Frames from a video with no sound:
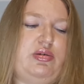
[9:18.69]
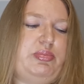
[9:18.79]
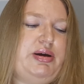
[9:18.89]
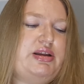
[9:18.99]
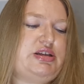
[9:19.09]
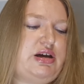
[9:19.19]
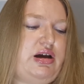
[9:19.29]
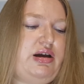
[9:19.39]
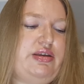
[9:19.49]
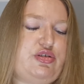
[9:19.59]
but
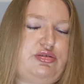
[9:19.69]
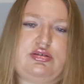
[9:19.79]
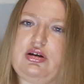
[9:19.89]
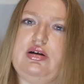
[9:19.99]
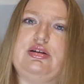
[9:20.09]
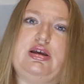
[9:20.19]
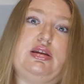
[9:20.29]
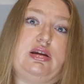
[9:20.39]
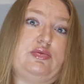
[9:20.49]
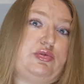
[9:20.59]
I just can't get
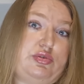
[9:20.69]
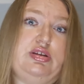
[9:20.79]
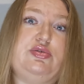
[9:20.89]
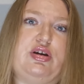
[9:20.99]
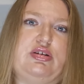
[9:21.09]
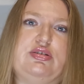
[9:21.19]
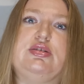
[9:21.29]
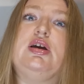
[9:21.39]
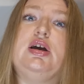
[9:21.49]
enough of this fragrance.